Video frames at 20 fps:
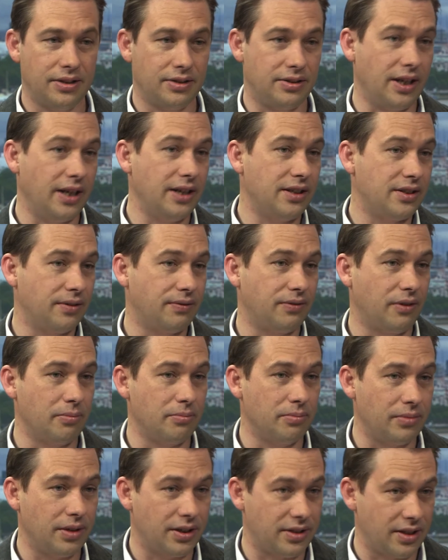data
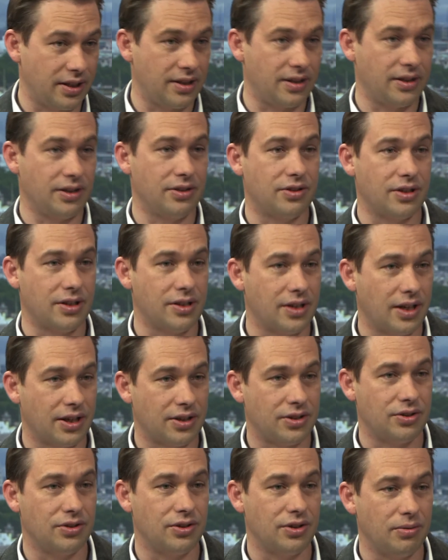from existing
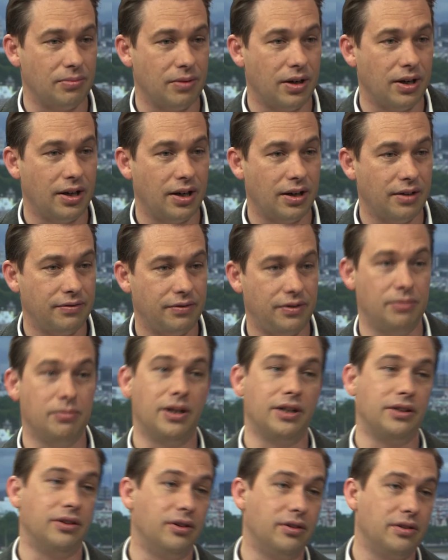transactions you might have, you
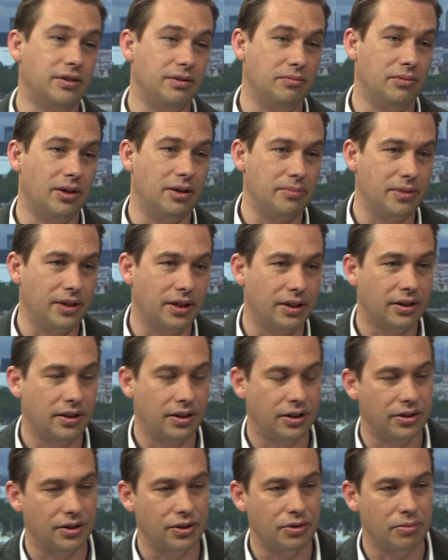might not, it might be
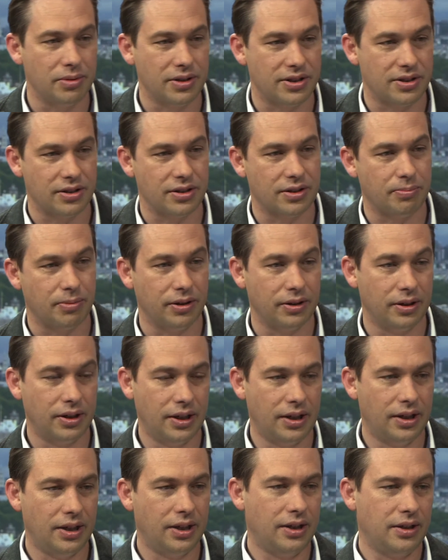a new business, but
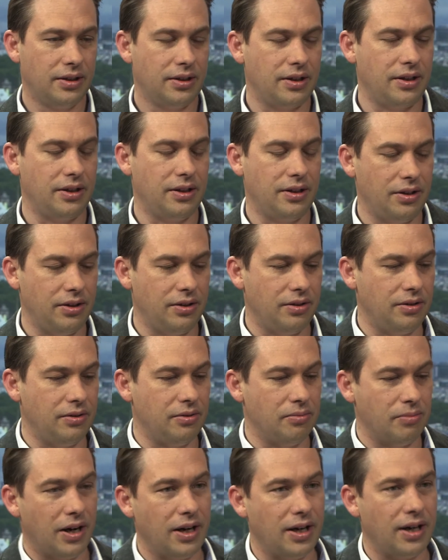
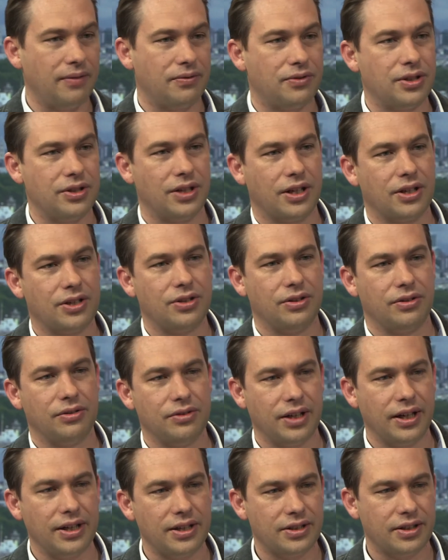you might have
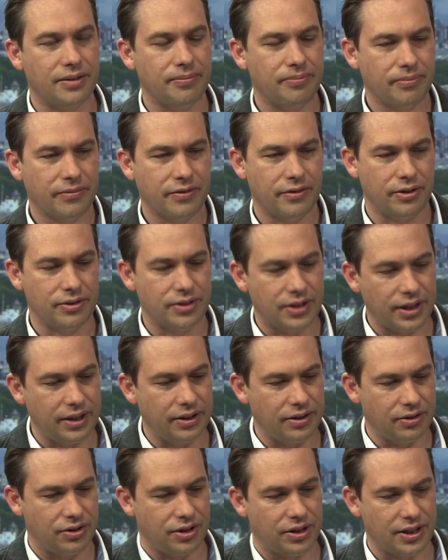transactional data. And we'll take
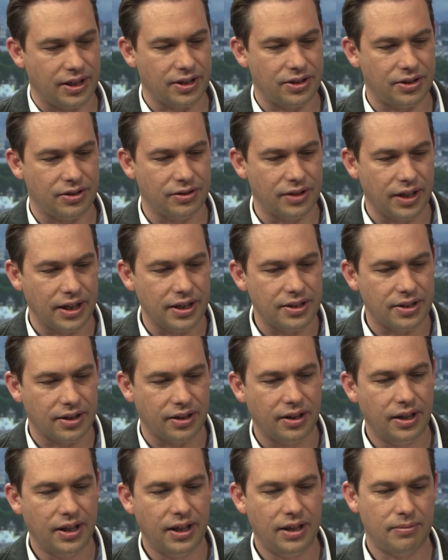your transactional
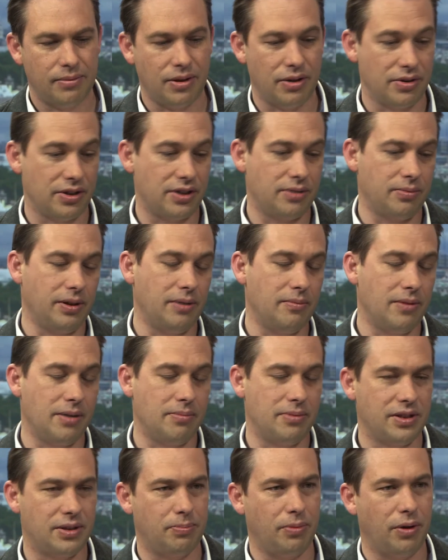data, by which I mean it
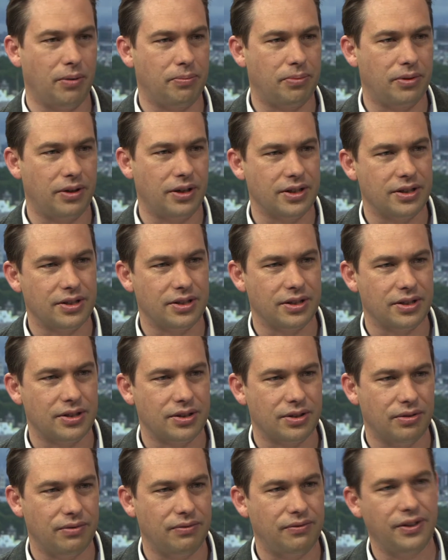might be spot
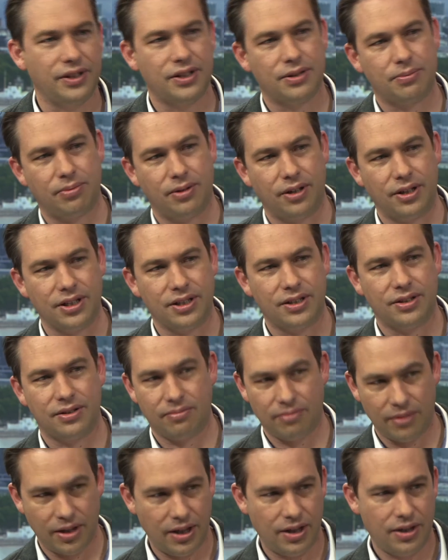prices or fixed
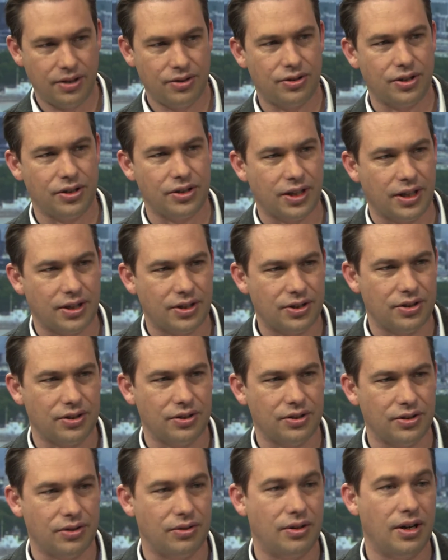price
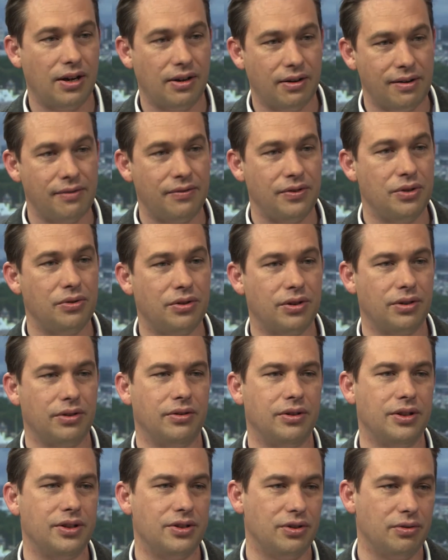transactions or however you
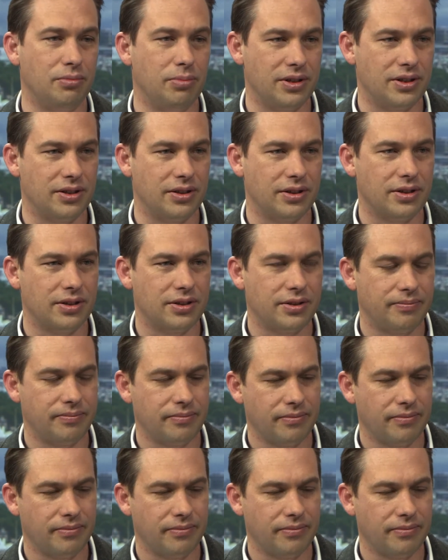currently do business.